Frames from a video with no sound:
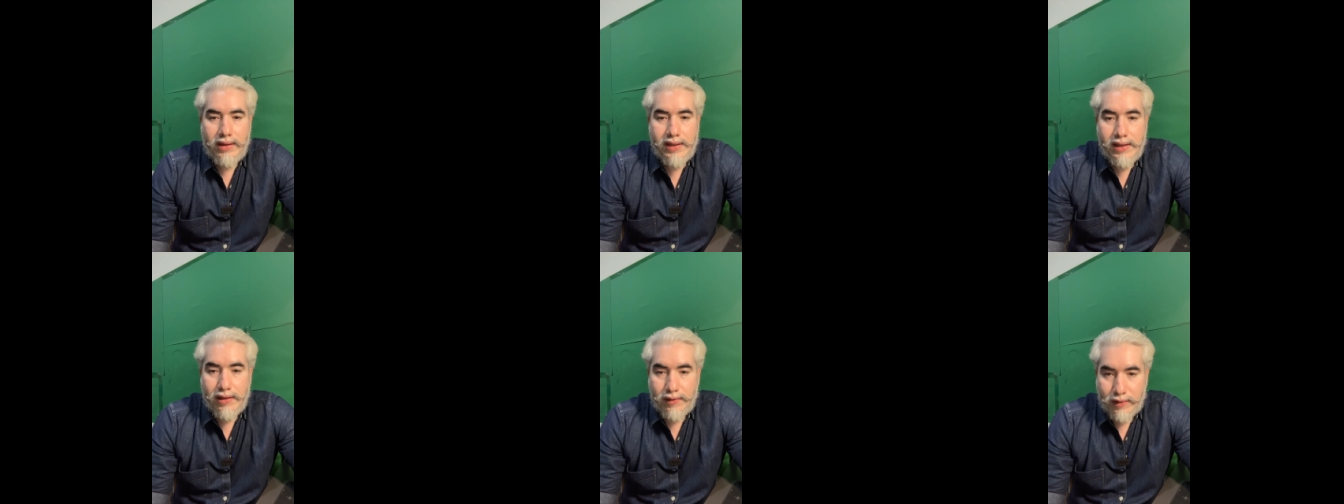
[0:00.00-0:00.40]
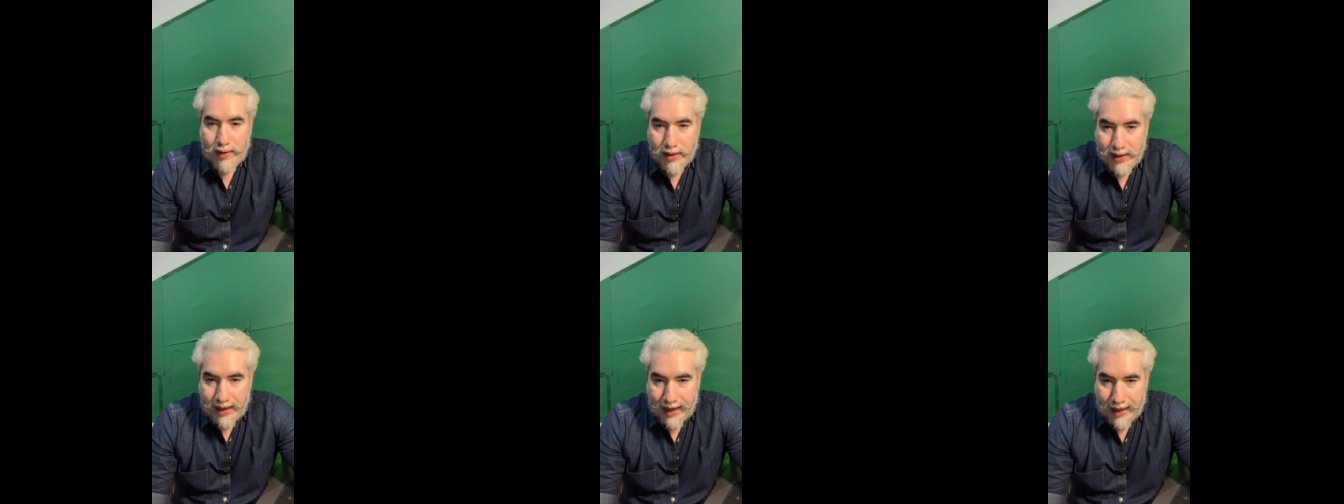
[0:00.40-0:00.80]
this is the
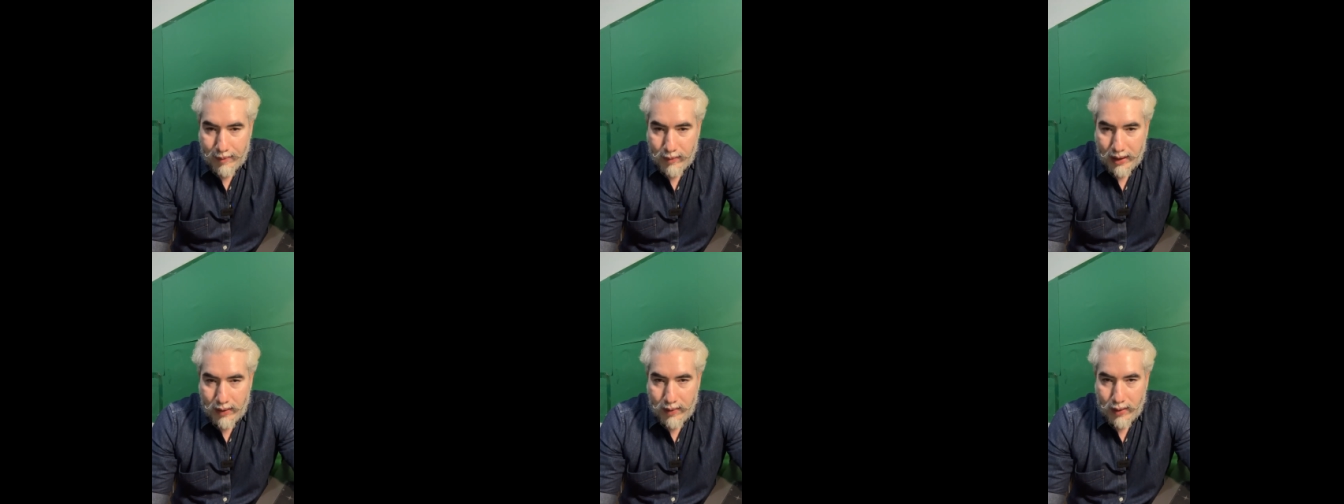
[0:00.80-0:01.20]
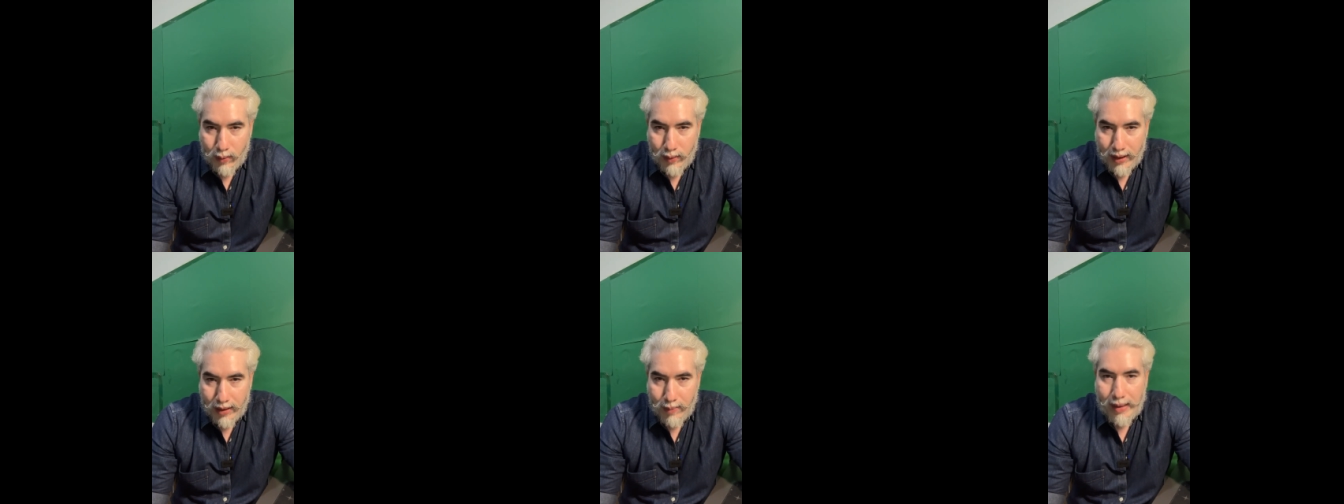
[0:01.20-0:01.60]
first camp that we are
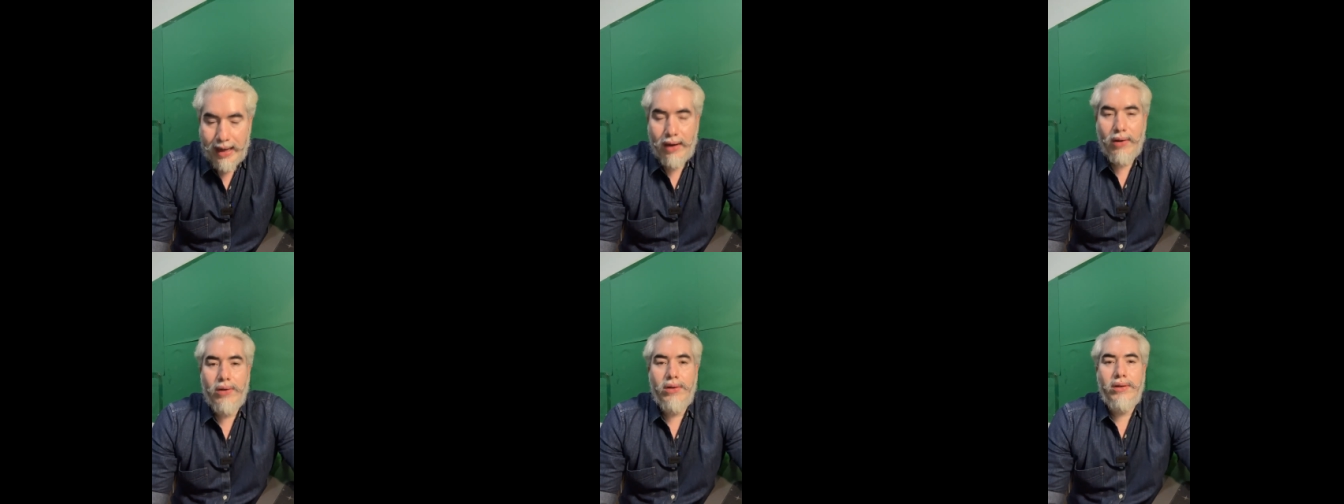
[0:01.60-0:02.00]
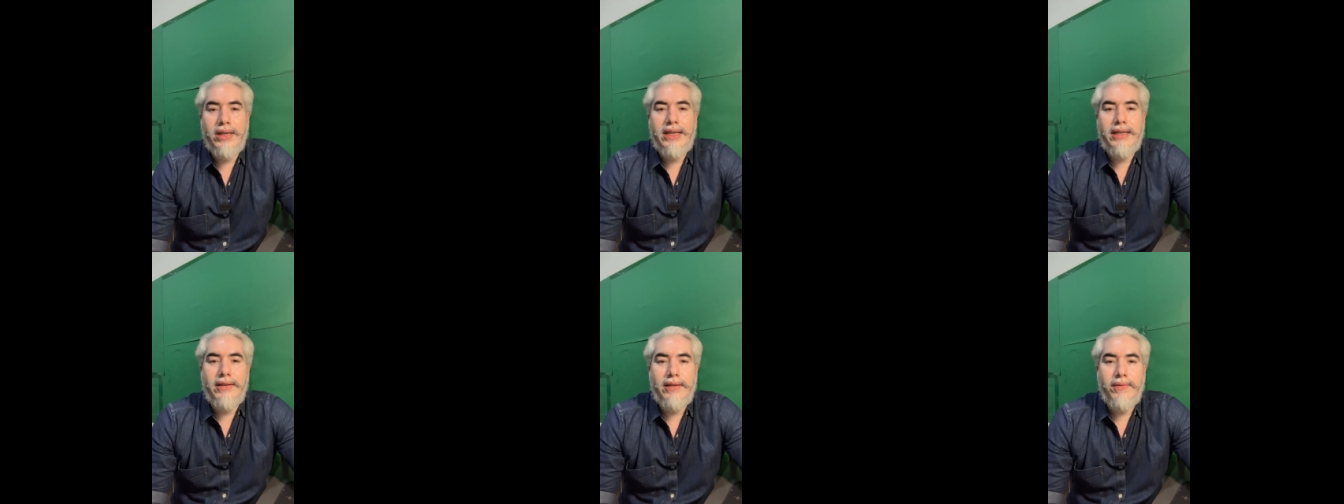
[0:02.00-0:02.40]
doing in Bangalore
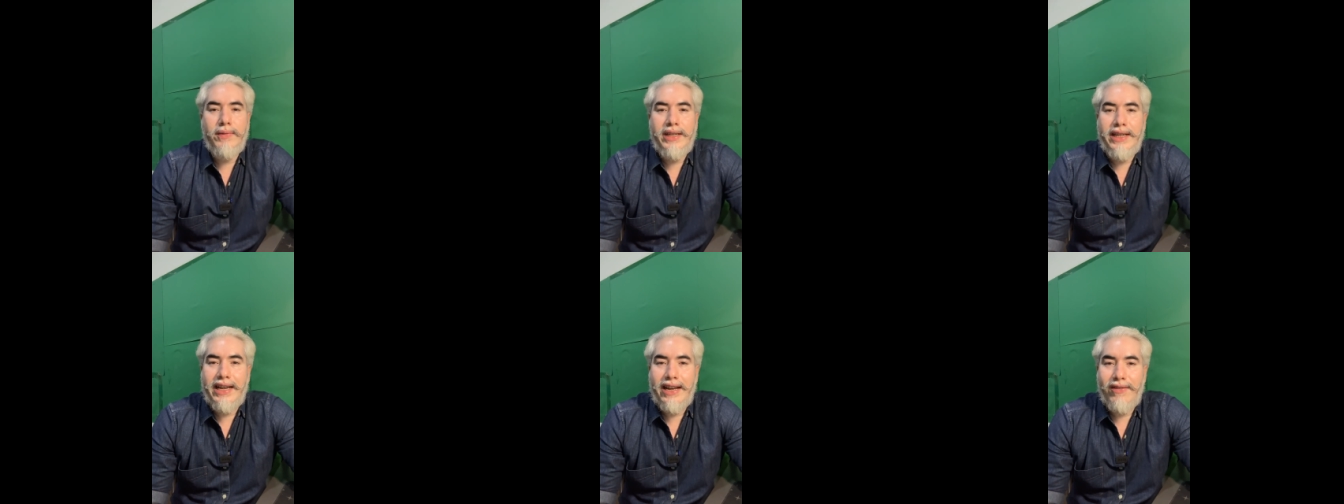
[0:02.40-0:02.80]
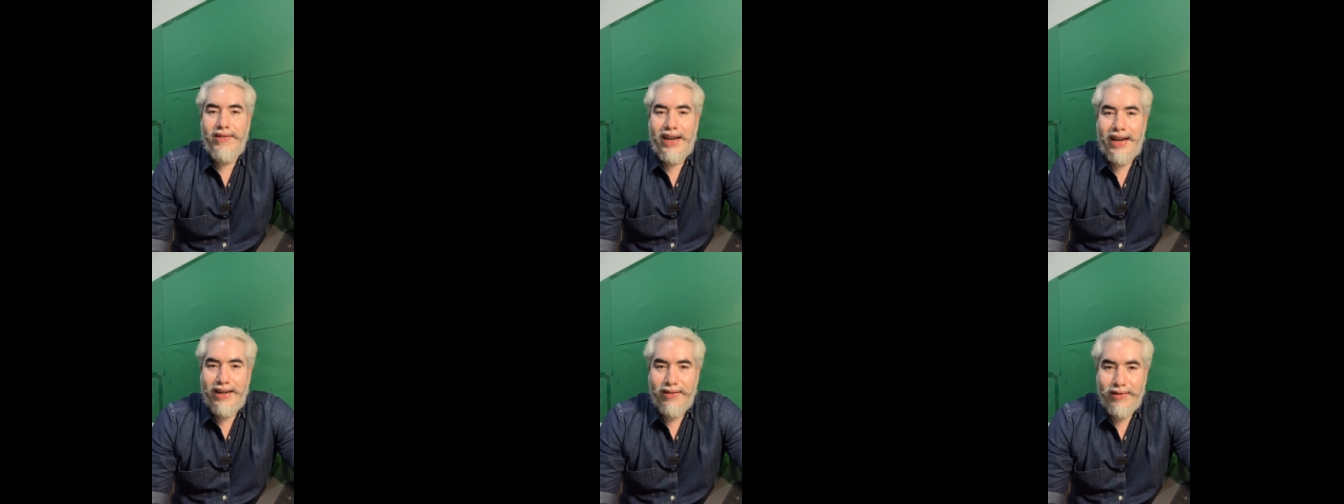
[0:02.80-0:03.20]
and we
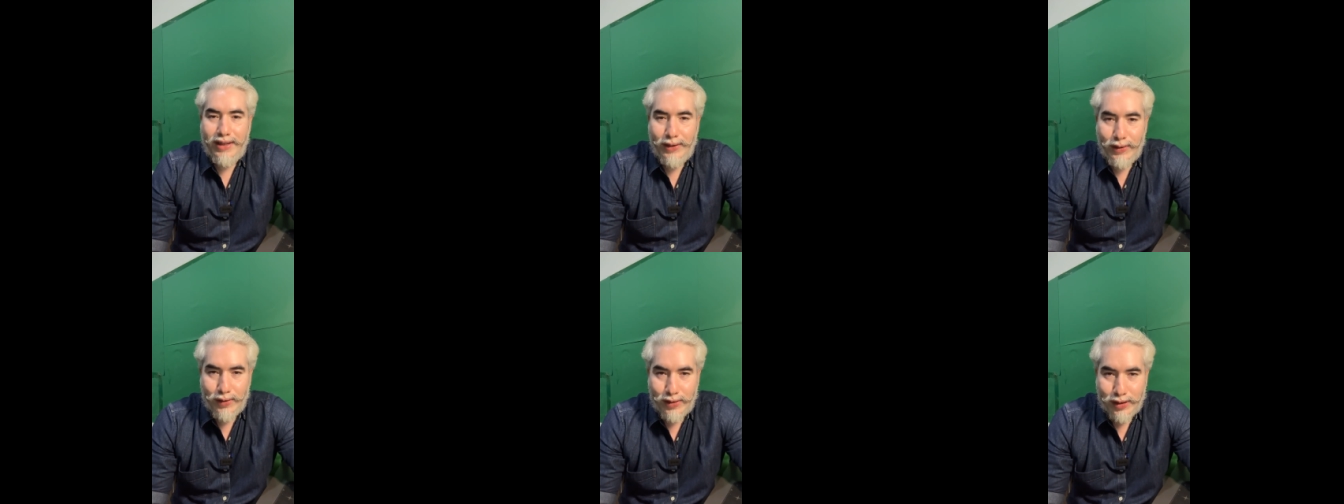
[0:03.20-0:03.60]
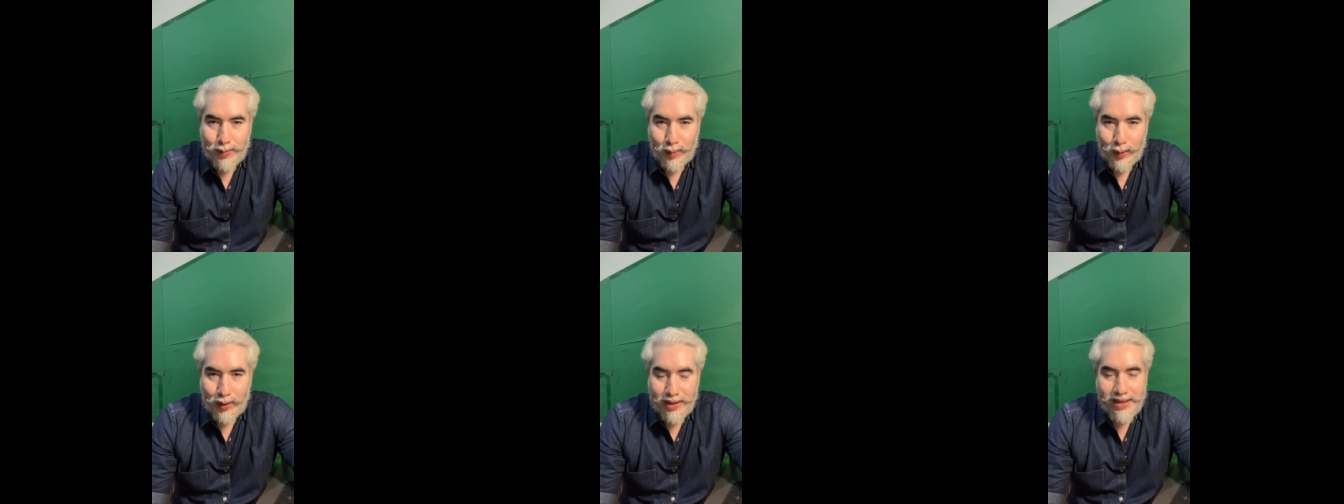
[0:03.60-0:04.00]
have had a very good
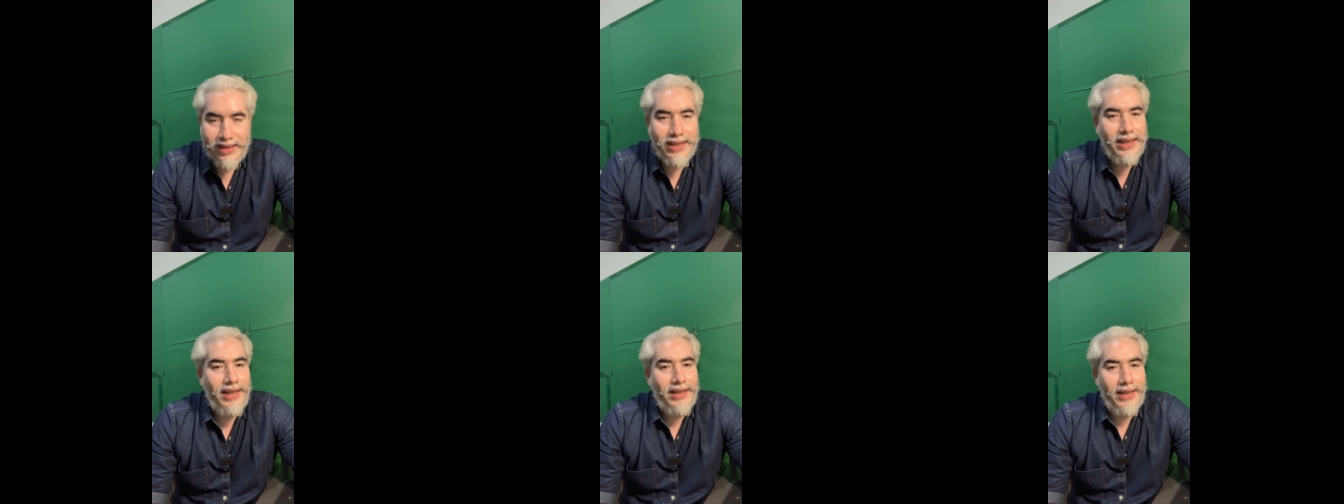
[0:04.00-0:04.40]
response.